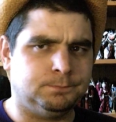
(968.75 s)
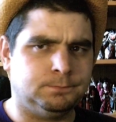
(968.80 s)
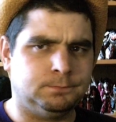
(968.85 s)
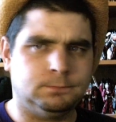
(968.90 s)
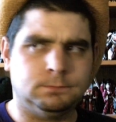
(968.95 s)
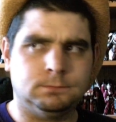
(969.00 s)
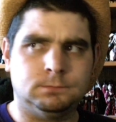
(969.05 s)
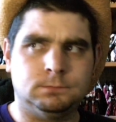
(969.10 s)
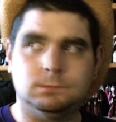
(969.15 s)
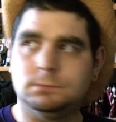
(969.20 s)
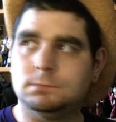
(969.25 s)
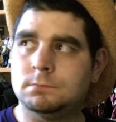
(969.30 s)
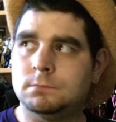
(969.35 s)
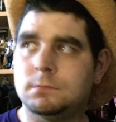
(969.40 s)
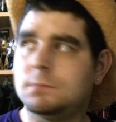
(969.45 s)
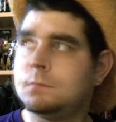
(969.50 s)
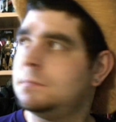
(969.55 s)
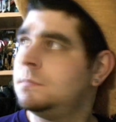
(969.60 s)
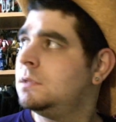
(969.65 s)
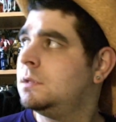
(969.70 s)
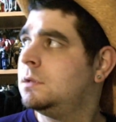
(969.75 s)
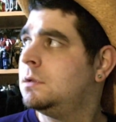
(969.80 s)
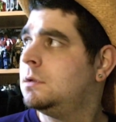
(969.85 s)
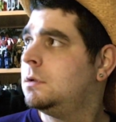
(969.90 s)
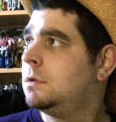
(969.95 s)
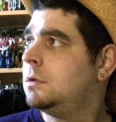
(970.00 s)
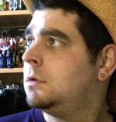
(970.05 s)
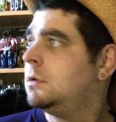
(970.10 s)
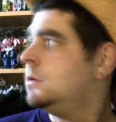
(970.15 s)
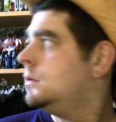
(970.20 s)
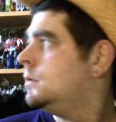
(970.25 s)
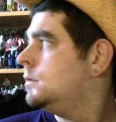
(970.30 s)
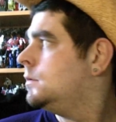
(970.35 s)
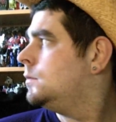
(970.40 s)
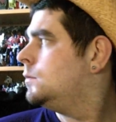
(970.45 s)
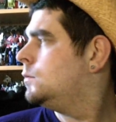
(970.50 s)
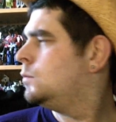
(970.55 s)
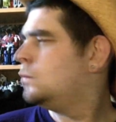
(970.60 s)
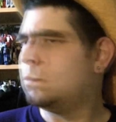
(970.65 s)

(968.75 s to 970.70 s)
(no one is talking)